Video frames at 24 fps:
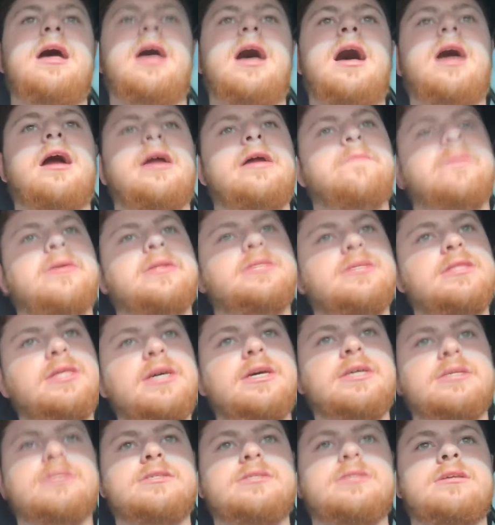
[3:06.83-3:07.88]
I went to
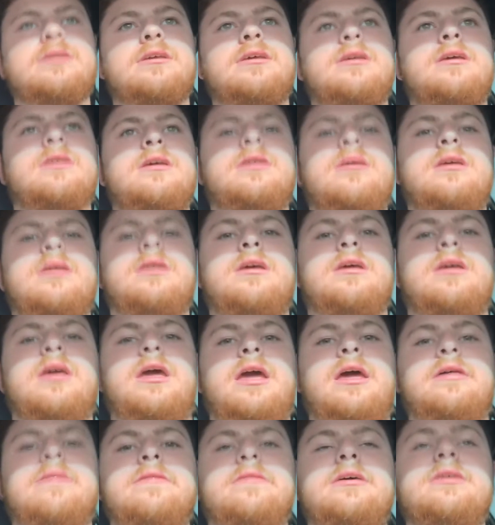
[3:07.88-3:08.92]
this.
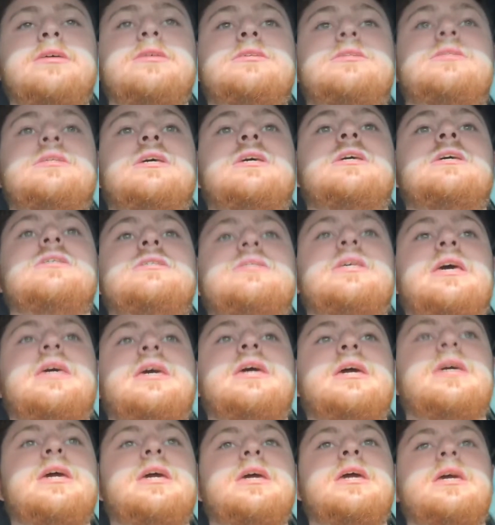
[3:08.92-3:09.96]
And this is
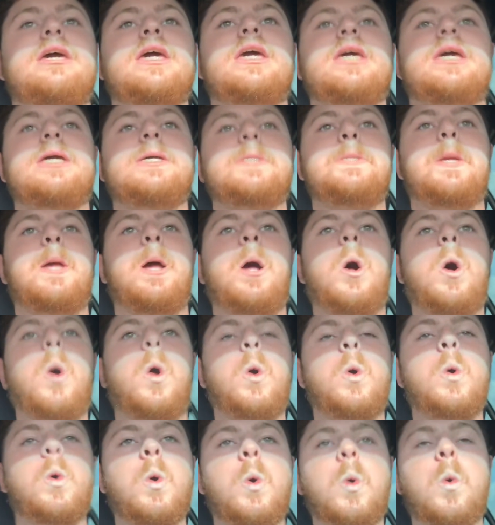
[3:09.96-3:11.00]
a
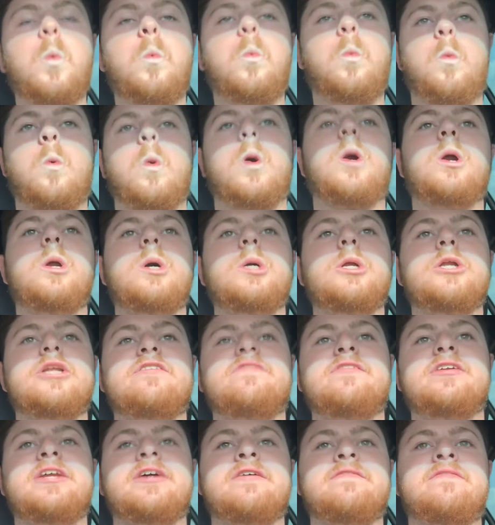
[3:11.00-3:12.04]
whole world
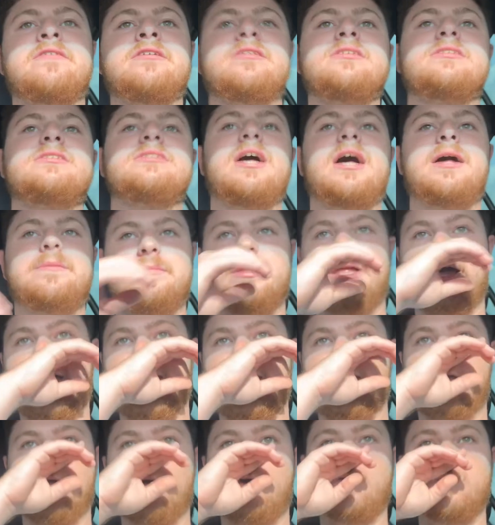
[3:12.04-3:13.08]
of a difference. I'm
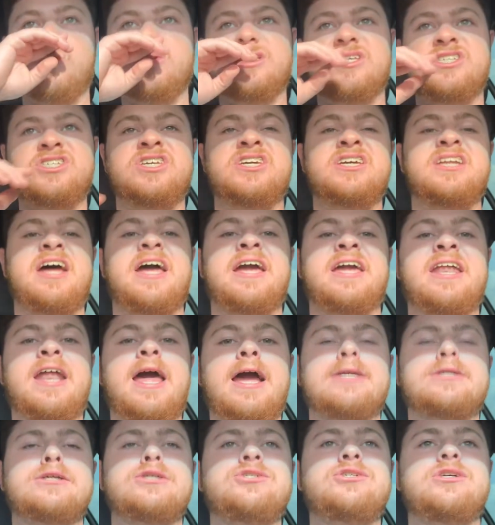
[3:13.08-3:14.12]
like, holy shit, I could
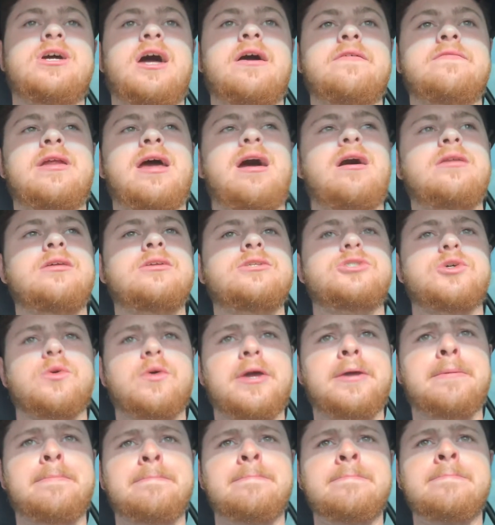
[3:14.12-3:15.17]
actually drive now and
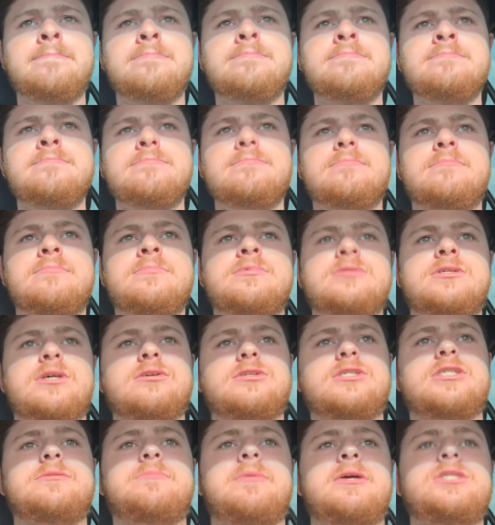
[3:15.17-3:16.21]
enjoy it. So
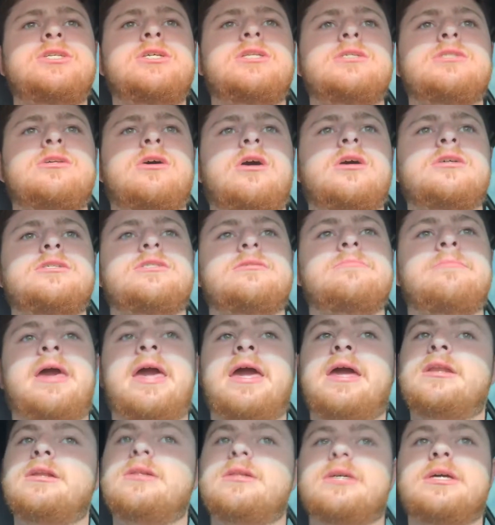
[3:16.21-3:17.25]
suspension is awesome,
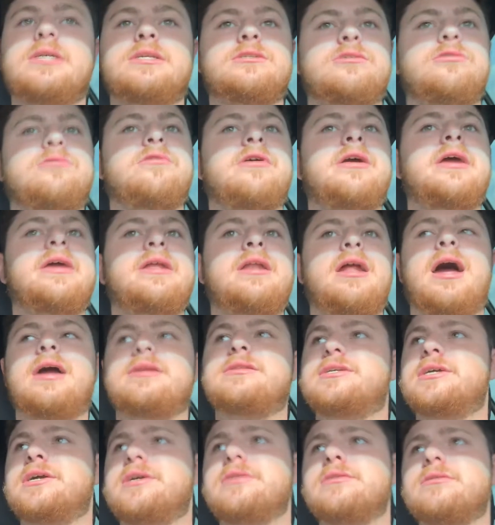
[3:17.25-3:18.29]
handling is great. I
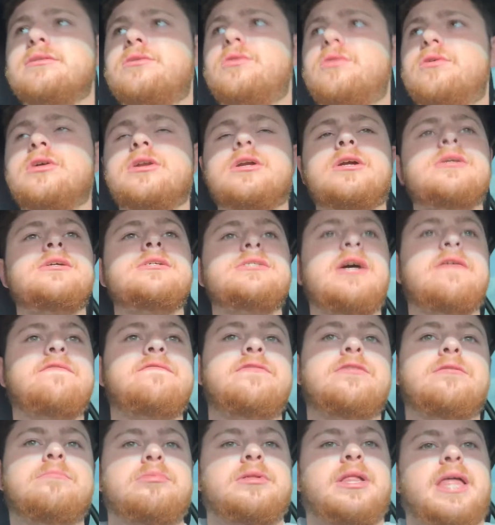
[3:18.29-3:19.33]
turn the corners, I
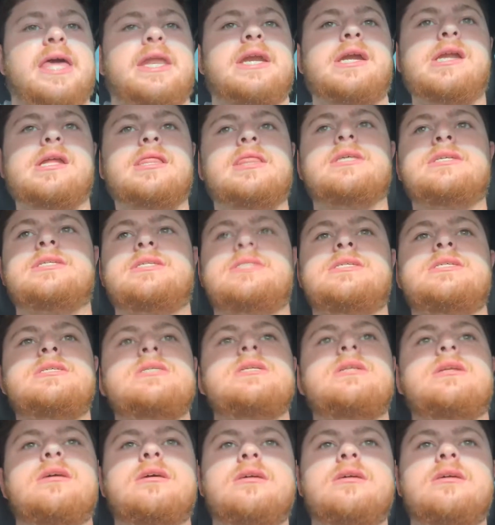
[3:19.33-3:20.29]
feel planted in the seat.